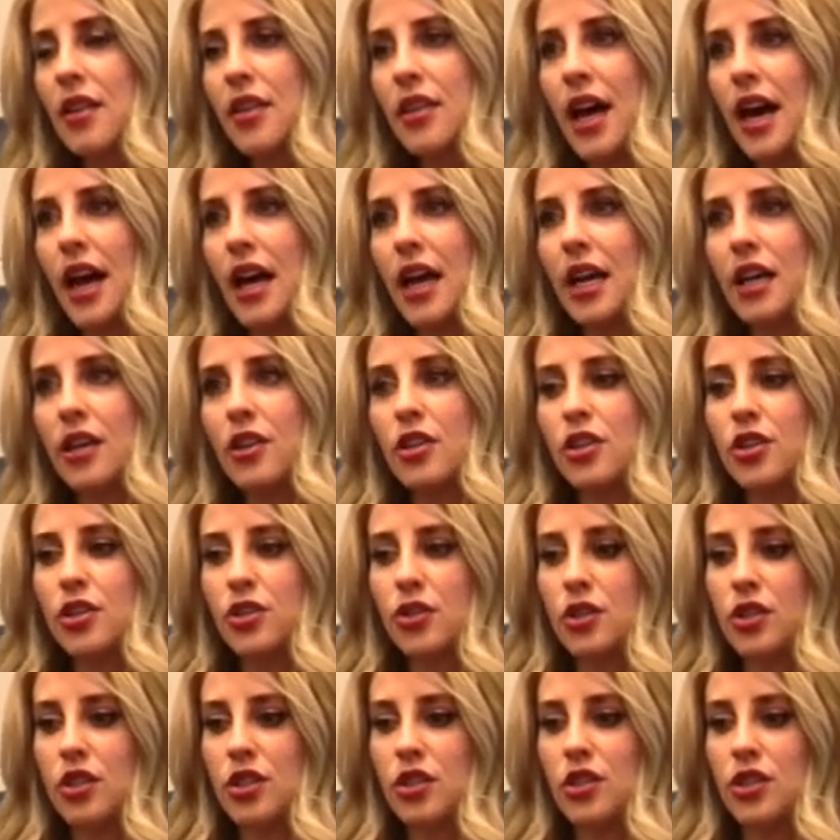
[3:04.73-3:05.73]
That
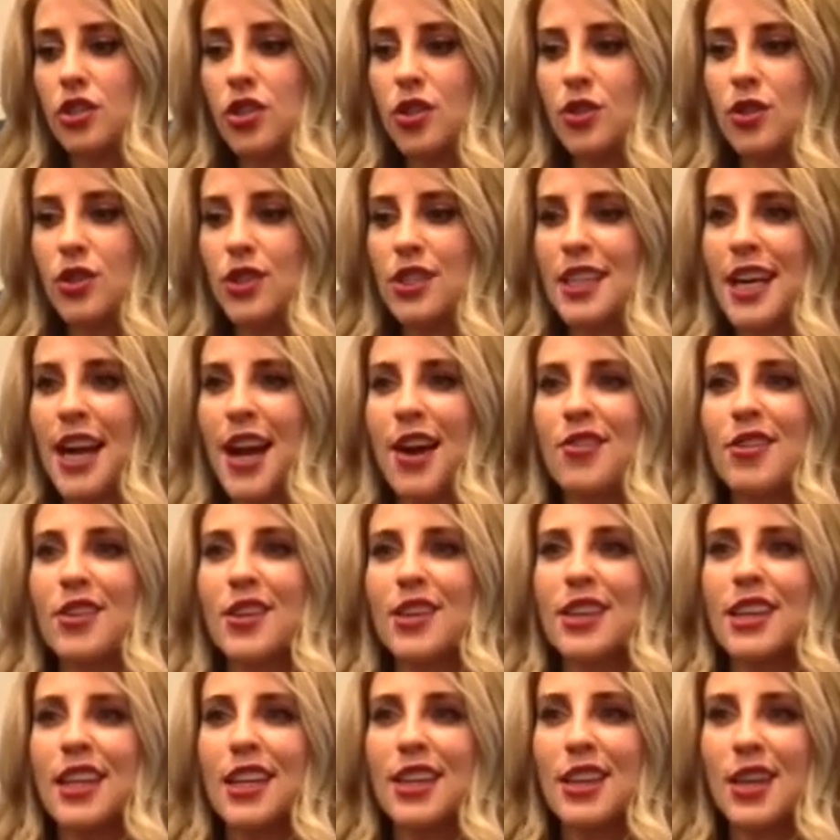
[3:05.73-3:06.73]
introduces students to
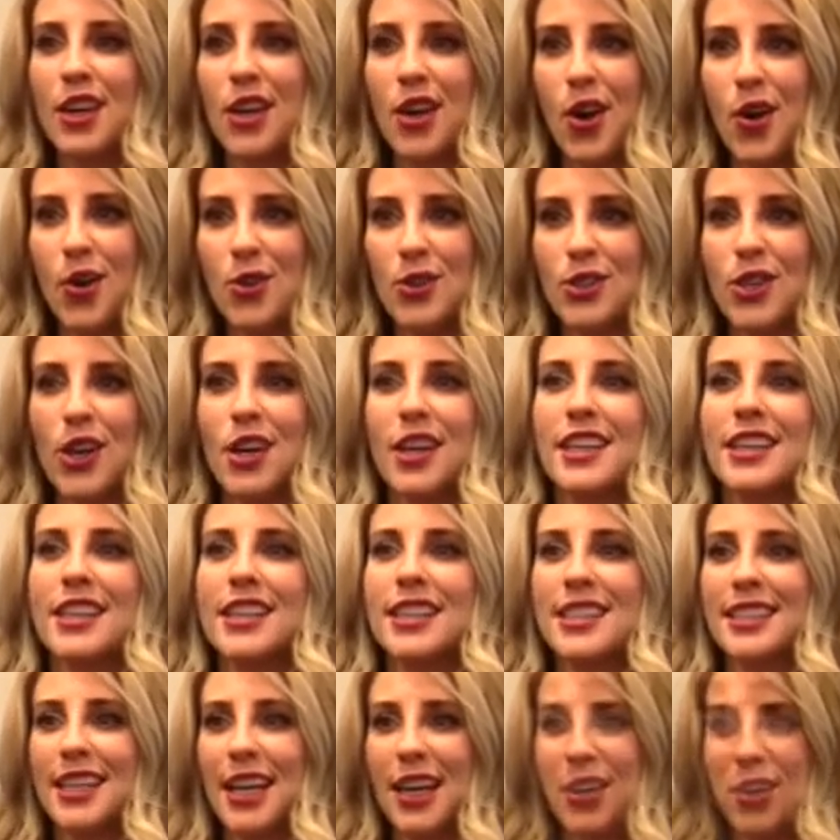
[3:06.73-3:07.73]
everything that goes on at
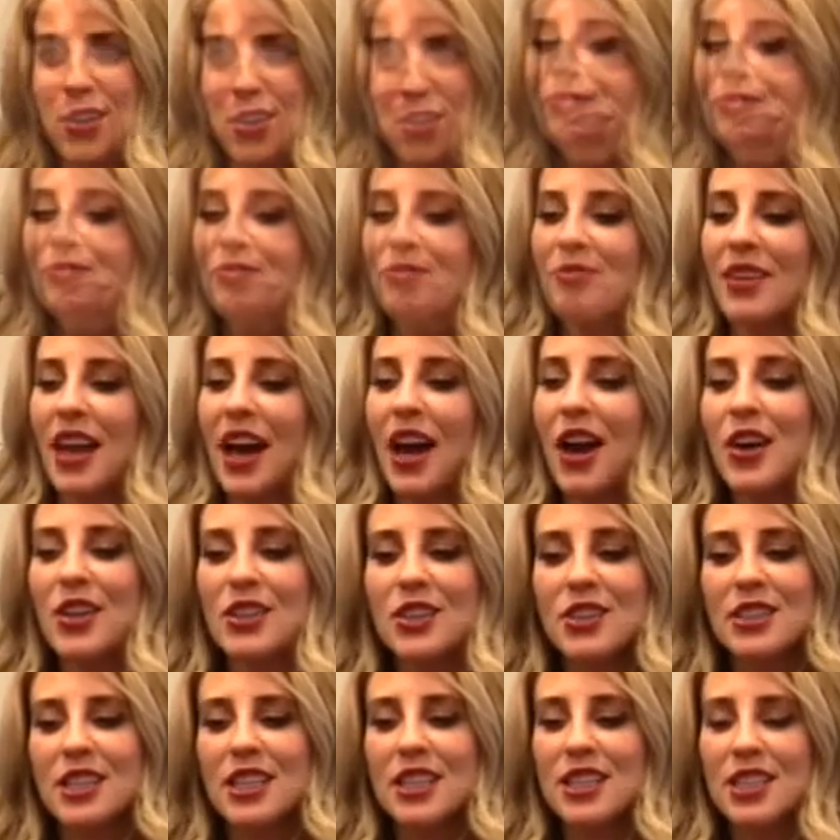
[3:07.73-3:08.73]
the sales. I
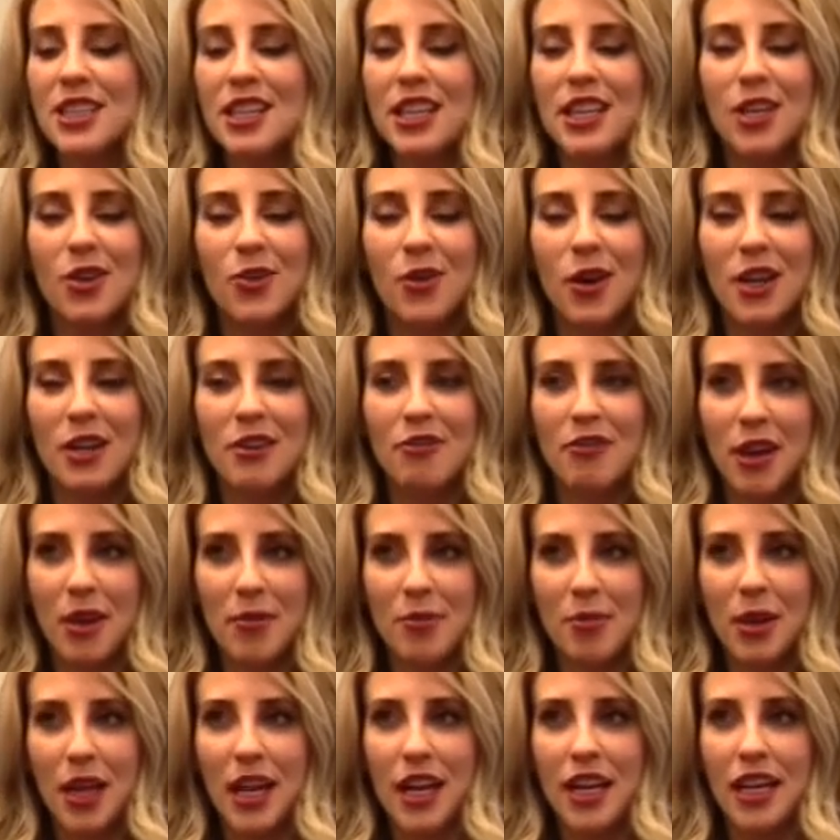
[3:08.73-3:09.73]
also teach an equine
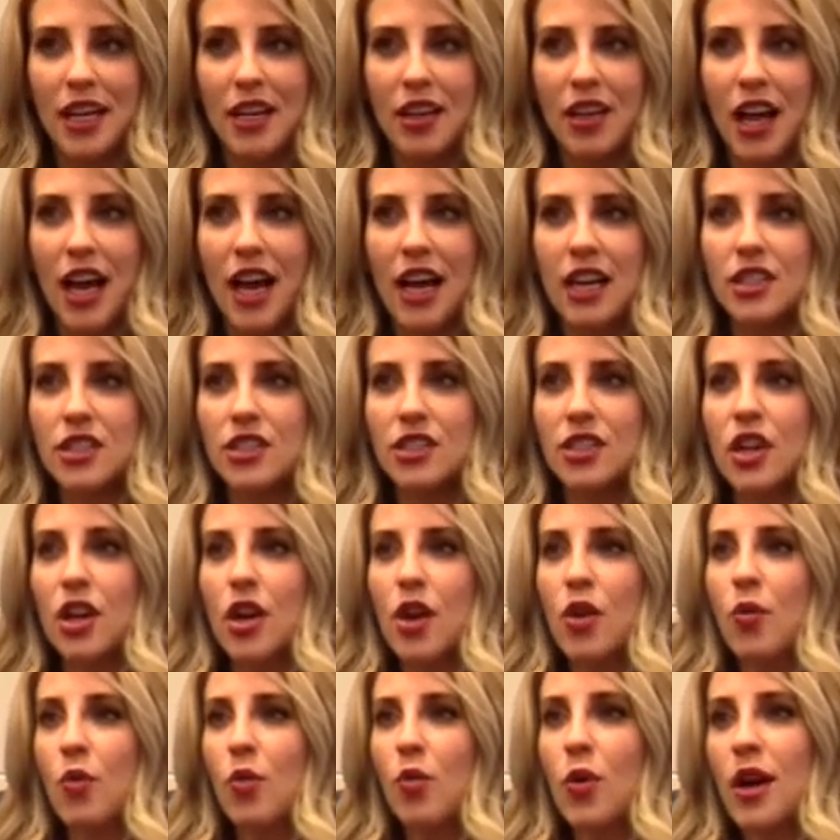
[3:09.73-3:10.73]
event planning class,
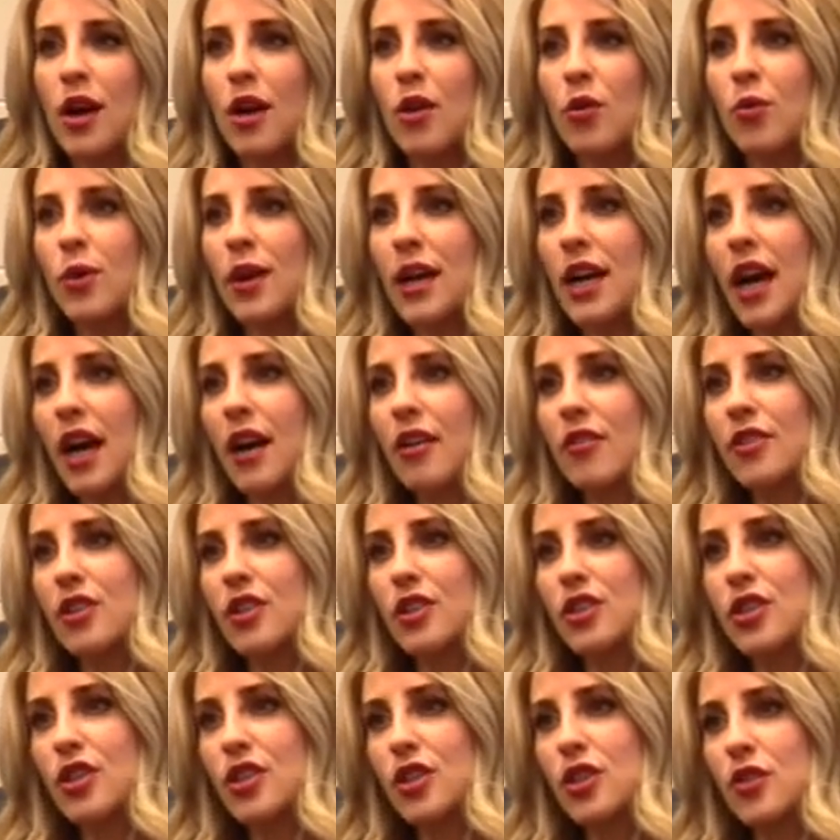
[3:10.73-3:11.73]
where we have
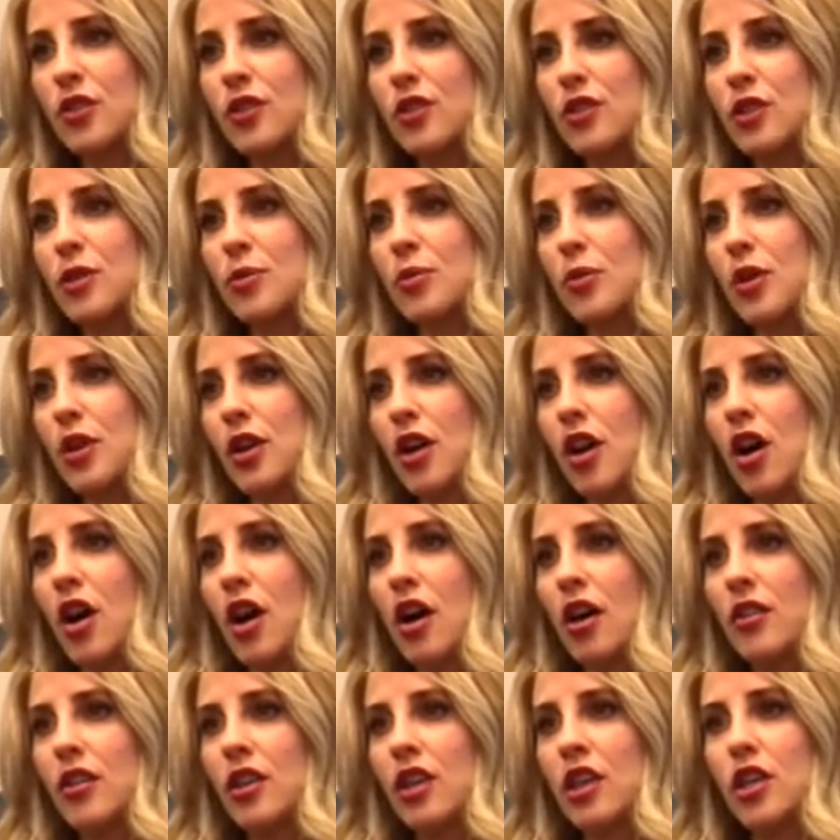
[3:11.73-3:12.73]
the students put
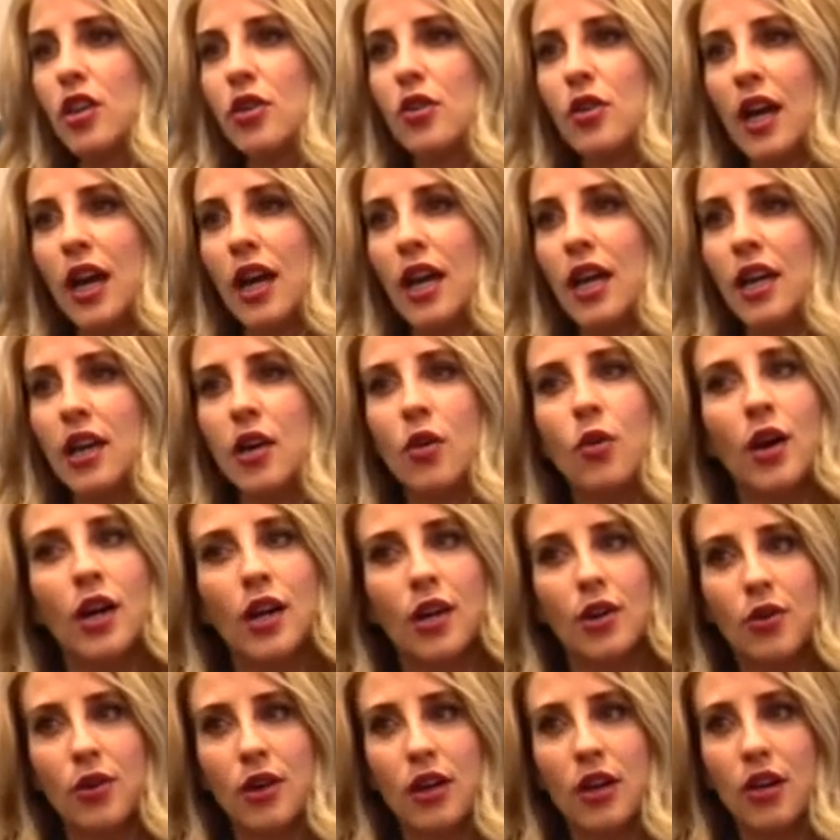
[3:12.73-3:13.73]
on the UK
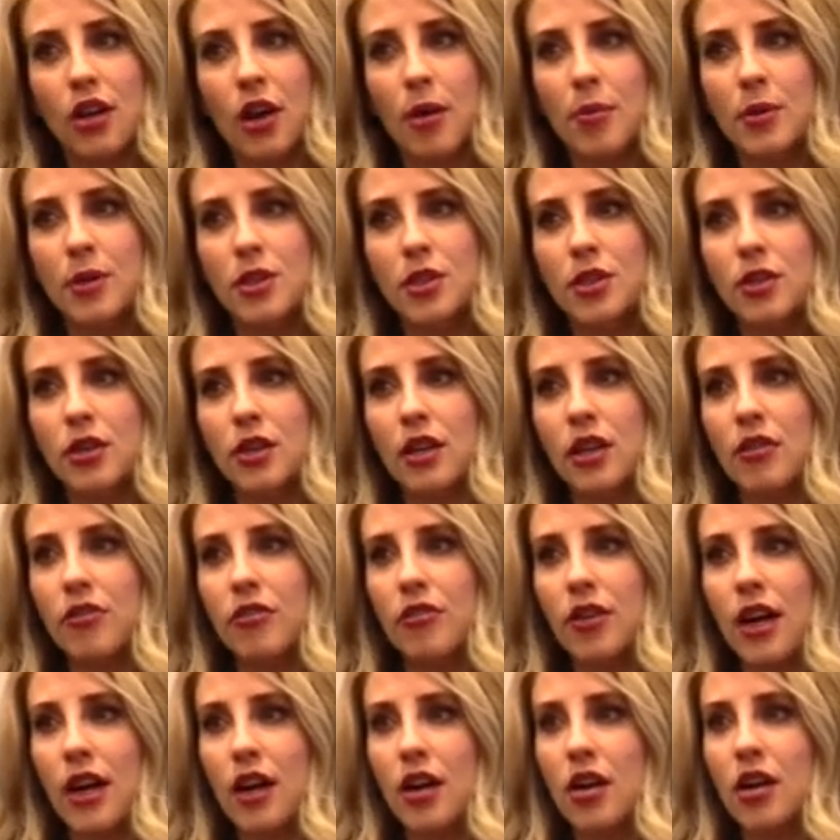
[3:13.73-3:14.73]
Equine Career and Opportunity
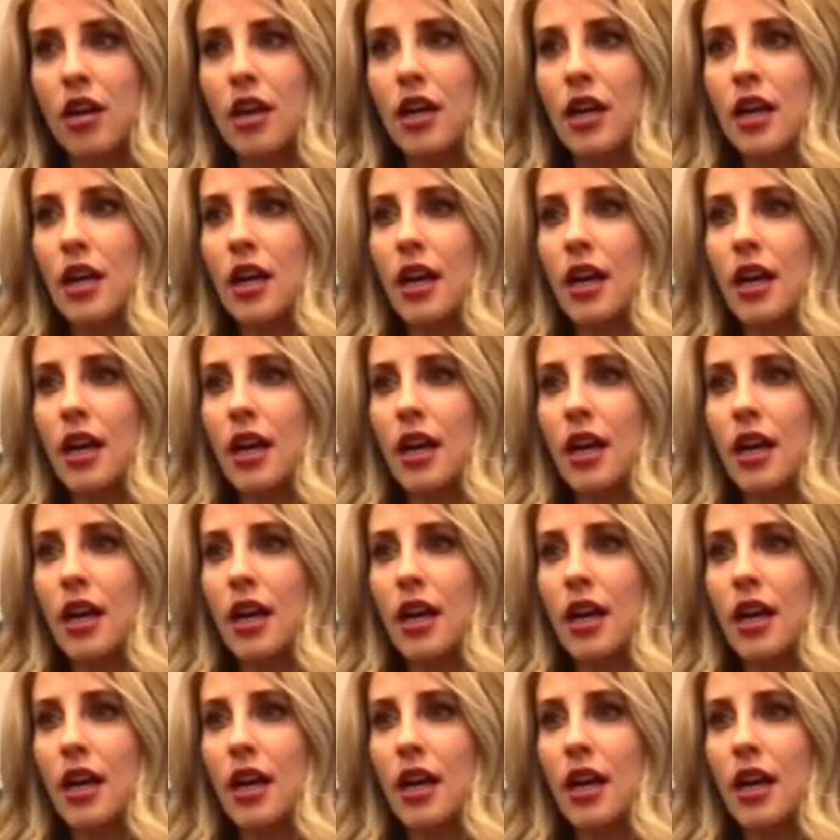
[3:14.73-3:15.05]
Fair.